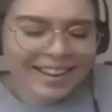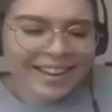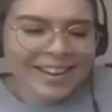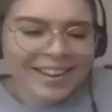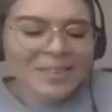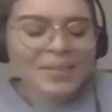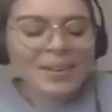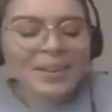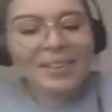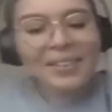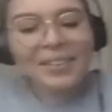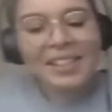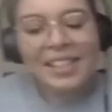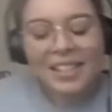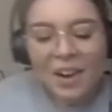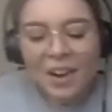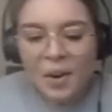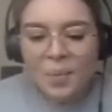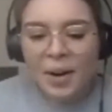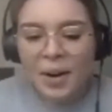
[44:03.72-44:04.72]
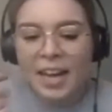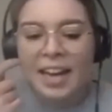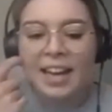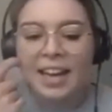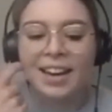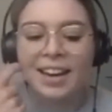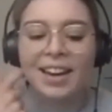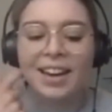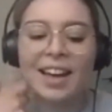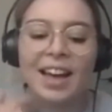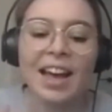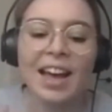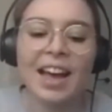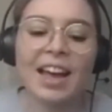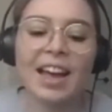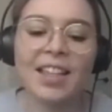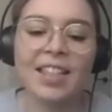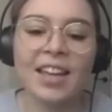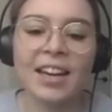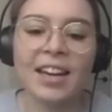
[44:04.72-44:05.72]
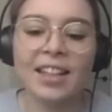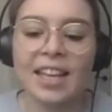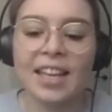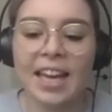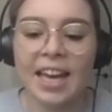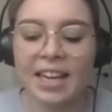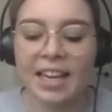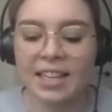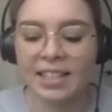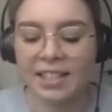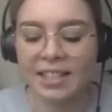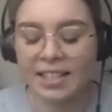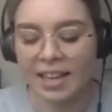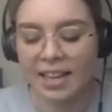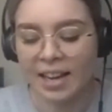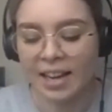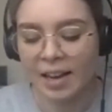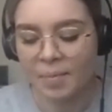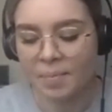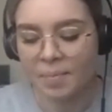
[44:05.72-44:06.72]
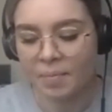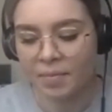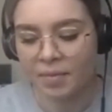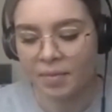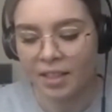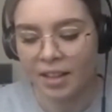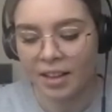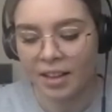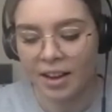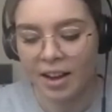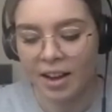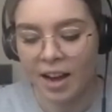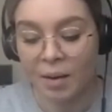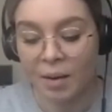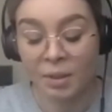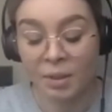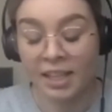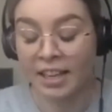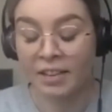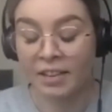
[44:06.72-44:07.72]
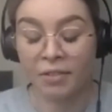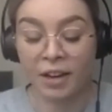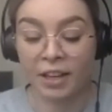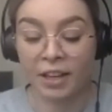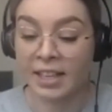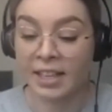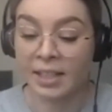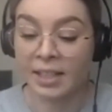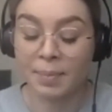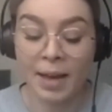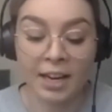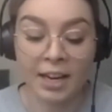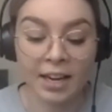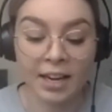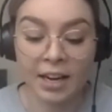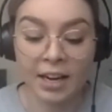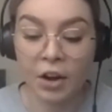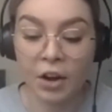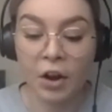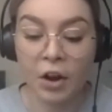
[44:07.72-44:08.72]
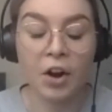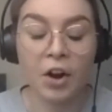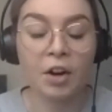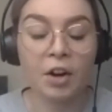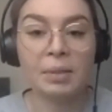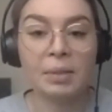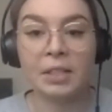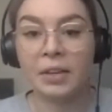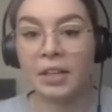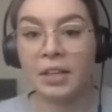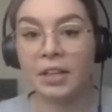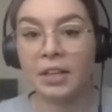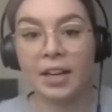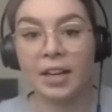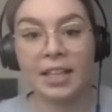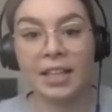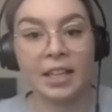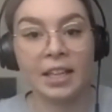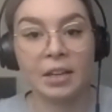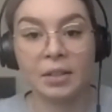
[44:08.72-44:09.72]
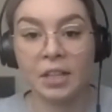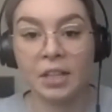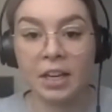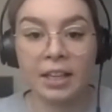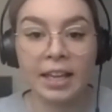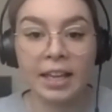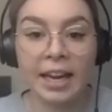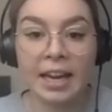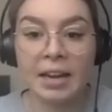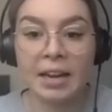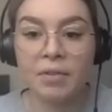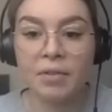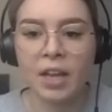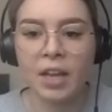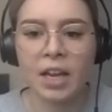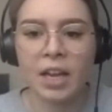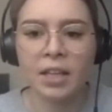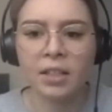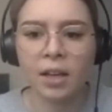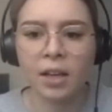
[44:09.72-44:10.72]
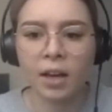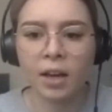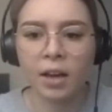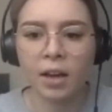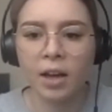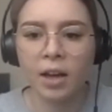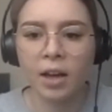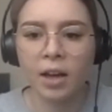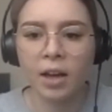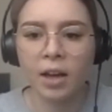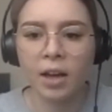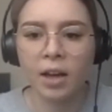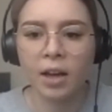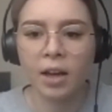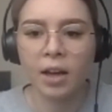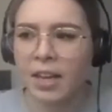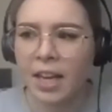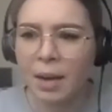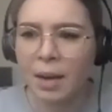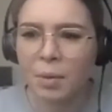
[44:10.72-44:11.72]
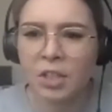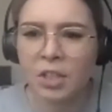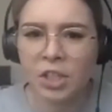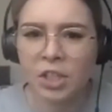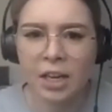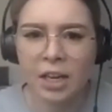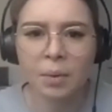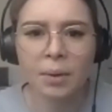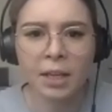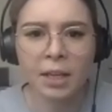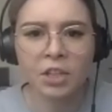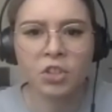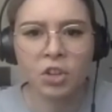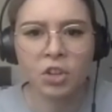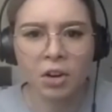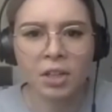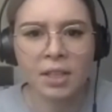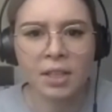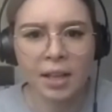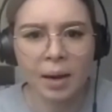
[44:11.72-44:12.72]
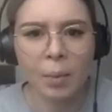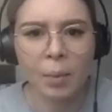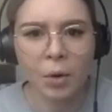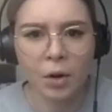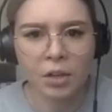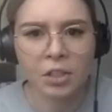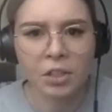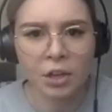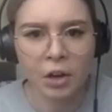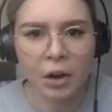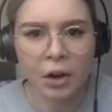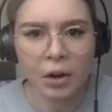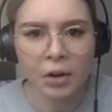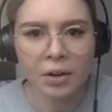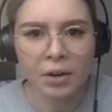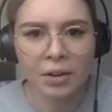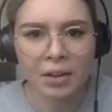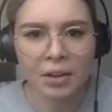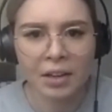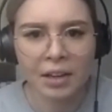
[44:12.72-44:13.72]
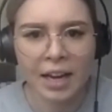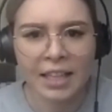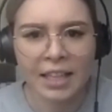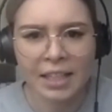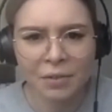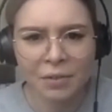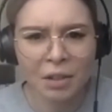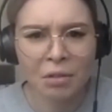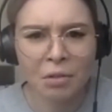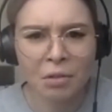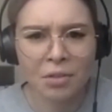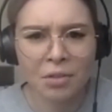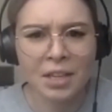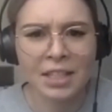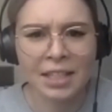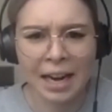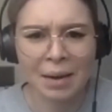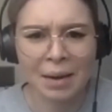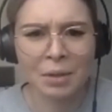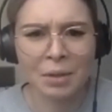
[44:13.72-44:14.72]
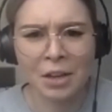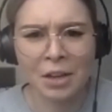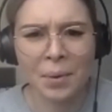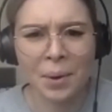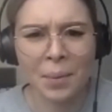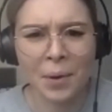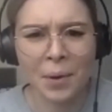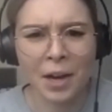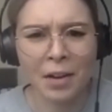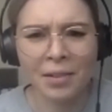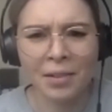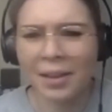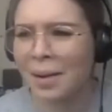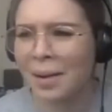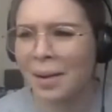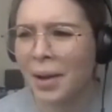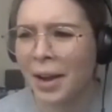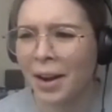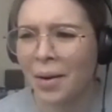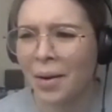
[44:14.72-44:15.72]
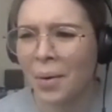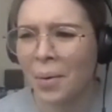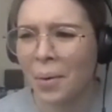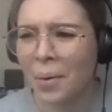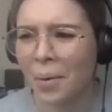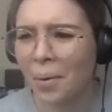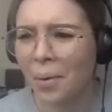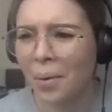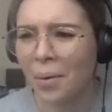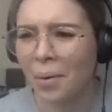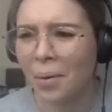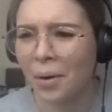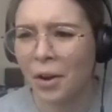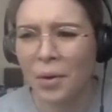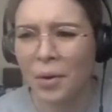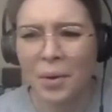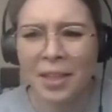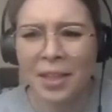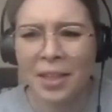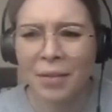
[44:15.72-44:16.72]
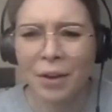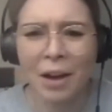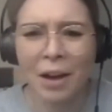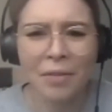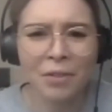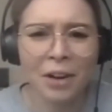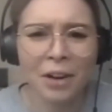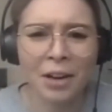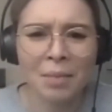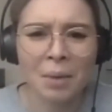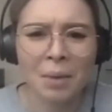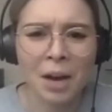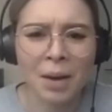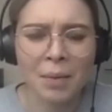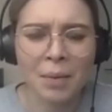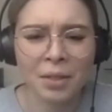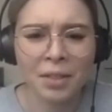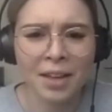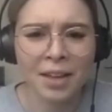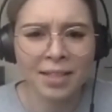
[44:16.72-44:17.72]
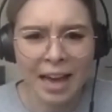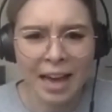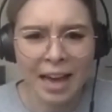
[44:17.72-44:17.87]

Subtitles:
But it was so weird. And then at the end, I was like, fuck this, man. I need to go home. So I said I was going to leave. And he's like, I think he was genuinely shocked that I wanted to go, as if he thought the date was going well. And I'm like, who in their right fucking mind would think that? He was